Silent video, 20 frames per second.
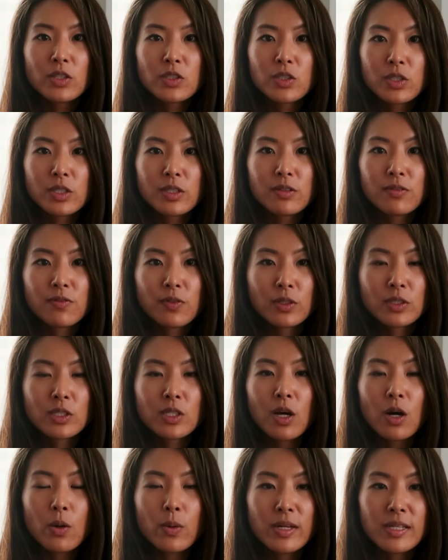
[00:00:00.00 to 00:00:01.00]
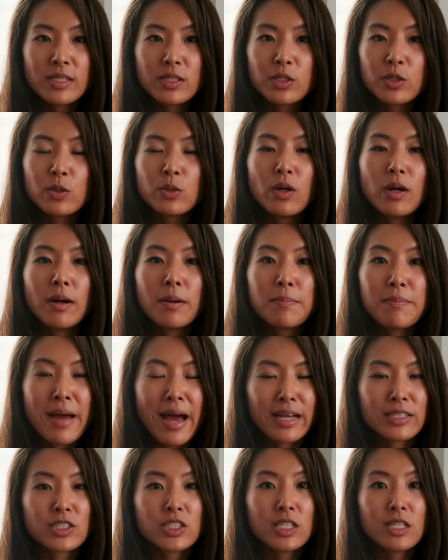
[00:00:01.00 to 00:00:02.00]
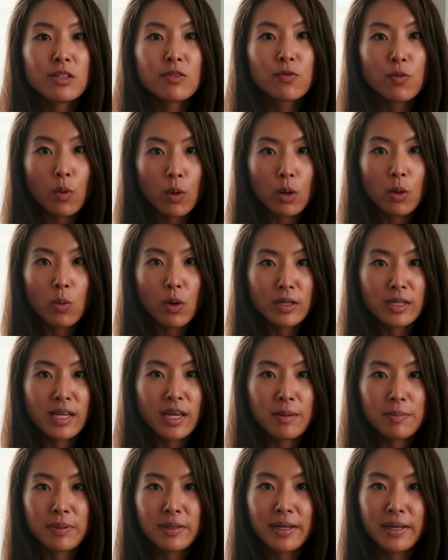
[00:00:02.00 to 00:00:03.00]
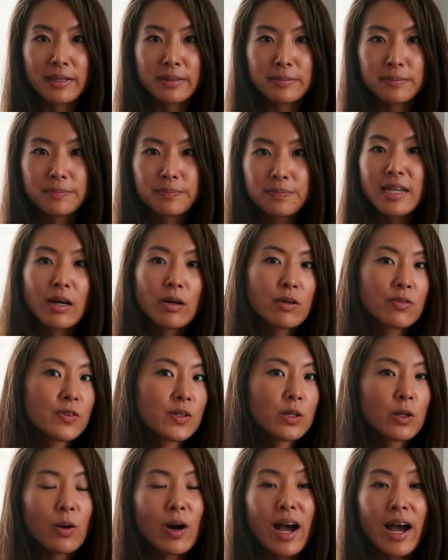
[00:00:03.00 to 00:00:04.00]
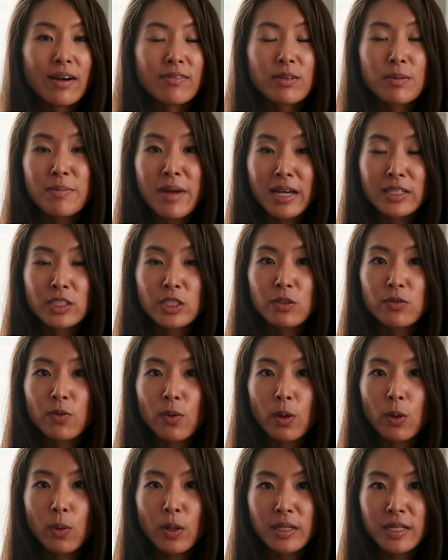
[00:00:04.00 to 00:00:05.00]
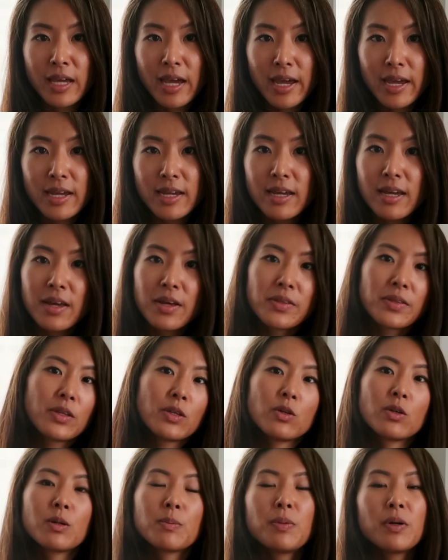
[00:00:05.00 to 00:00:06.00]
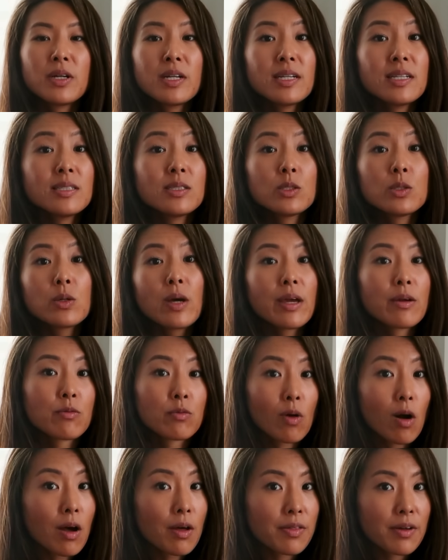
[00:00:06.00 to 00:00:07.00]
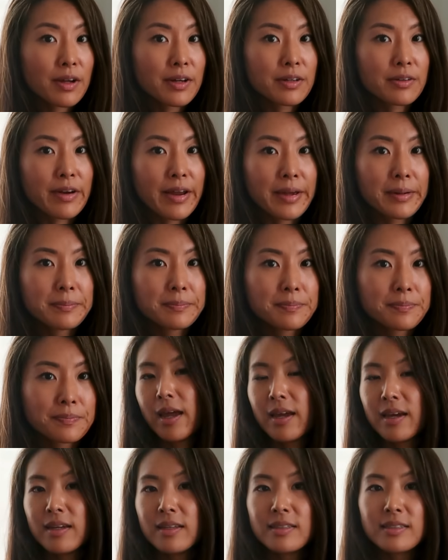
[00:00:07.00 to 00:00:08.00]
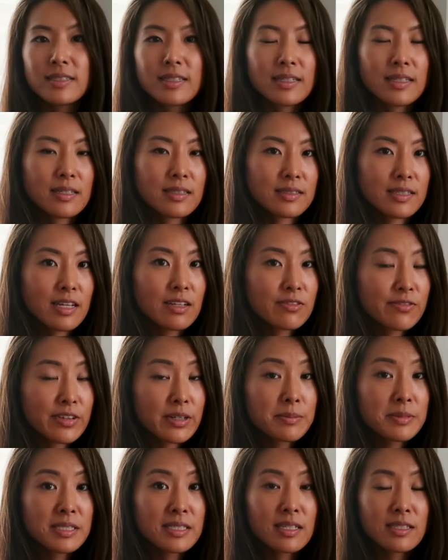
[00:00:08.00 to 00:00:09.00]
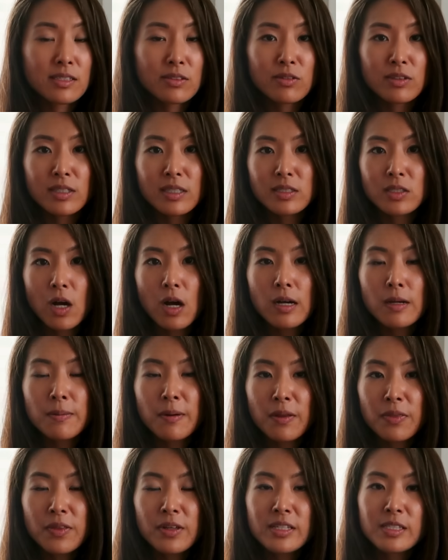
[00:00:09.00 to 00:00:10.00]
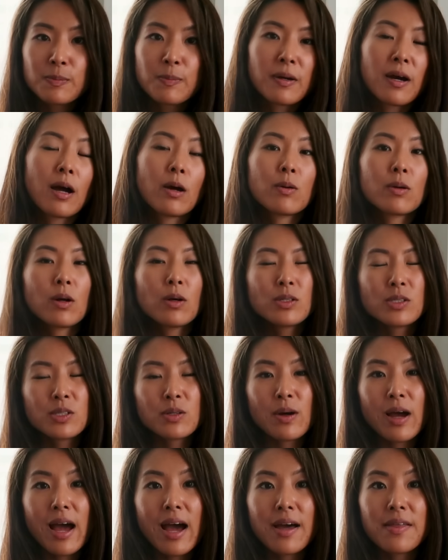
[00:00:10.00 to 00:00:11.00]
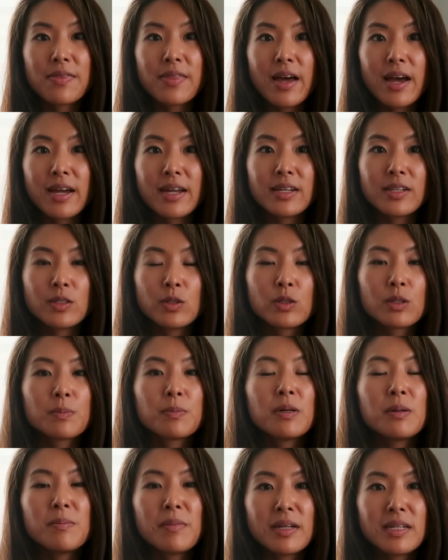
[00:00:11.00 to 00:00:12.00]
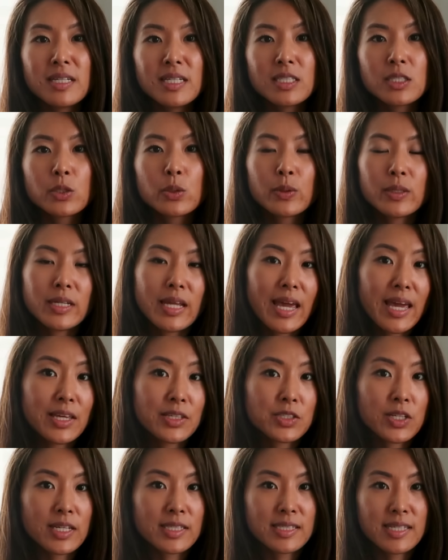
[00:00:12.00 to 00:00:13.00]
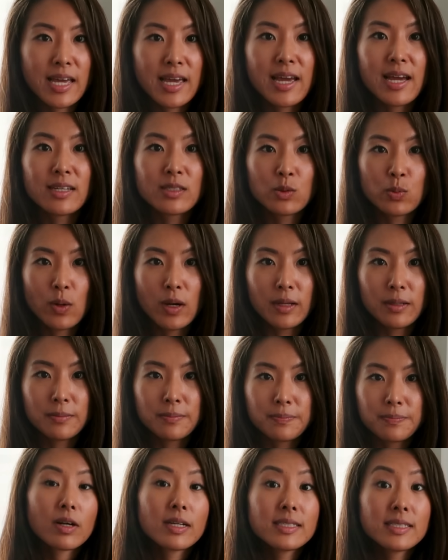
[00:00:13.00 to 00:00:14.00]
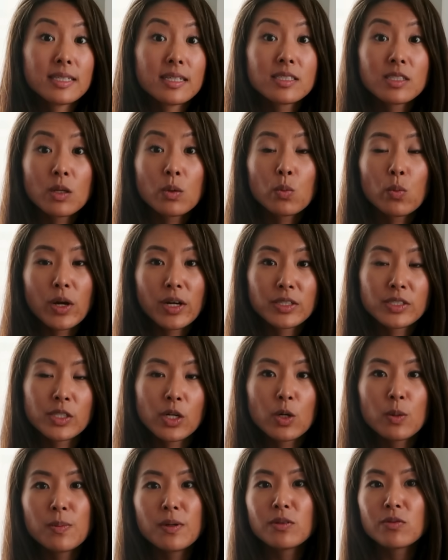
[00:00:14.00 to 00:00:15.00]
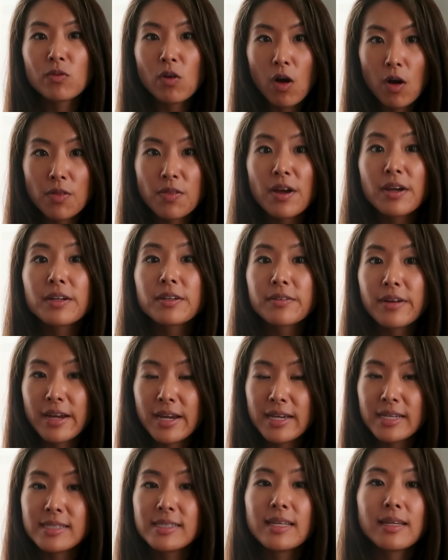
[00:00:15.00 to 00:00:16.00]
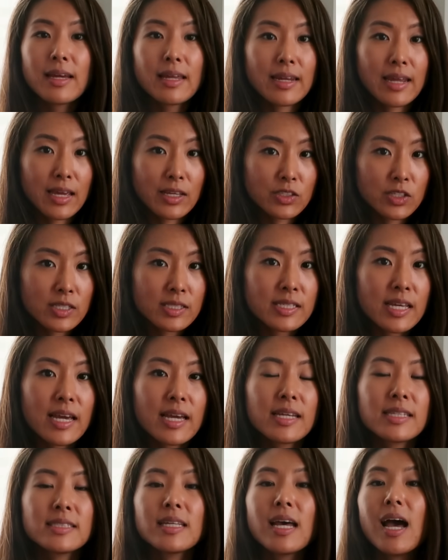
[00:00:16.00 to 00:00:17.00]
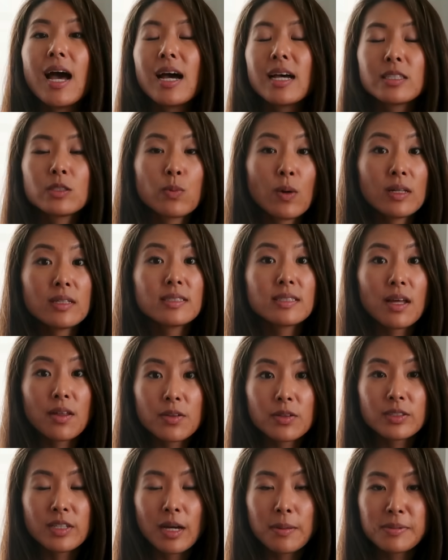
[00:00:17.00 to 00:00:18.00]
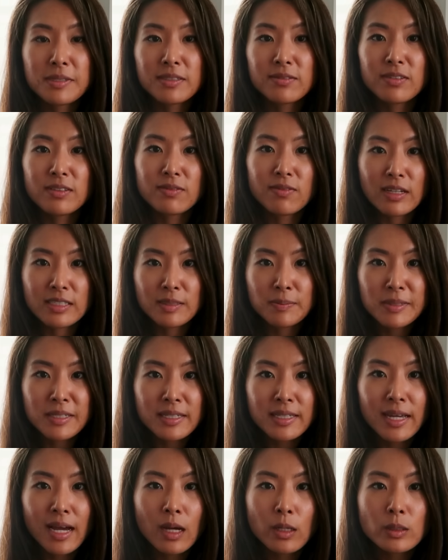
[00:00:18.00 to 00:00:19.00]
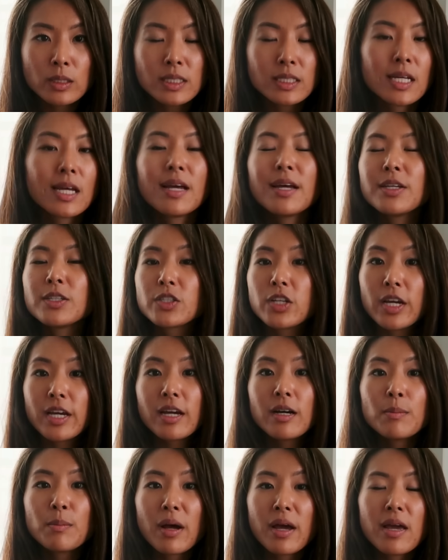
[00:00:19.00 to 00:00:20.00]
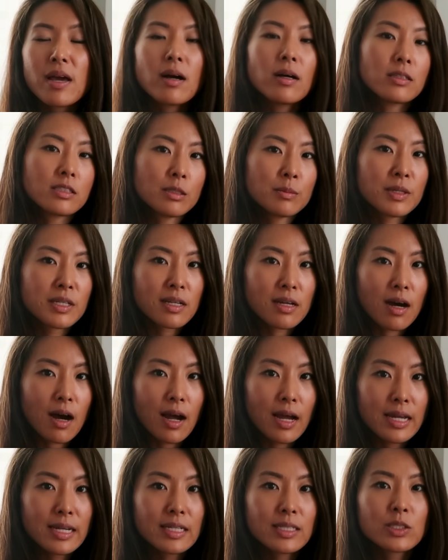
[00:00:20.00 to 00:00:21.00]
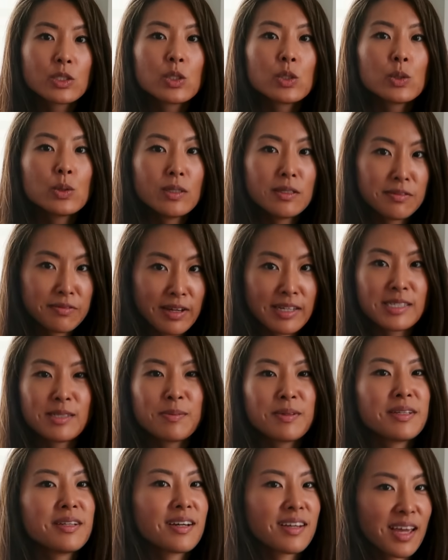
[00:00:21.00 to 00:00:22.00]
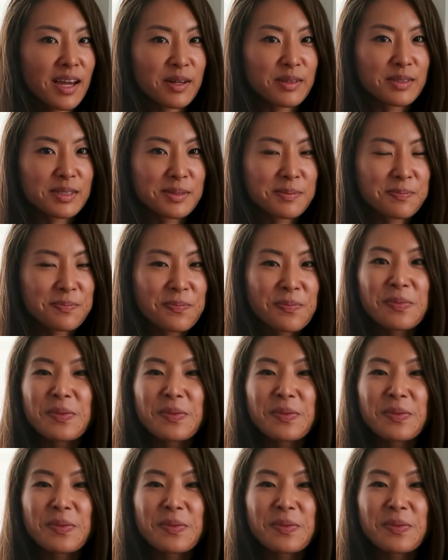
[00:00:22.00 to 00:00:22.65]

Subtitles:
should first go into a matching 401k plan. Now, if you don't have a matching 401k, then you could put it into a Roth IRA. And Dave Ramsey doesn't really talk about this, but I would also add that you could put money into an HSA as well. For ideas on where to open Roth IRAs and HSAs, as well as other types of investment accounts, check out my ultimate guide to investment accounts.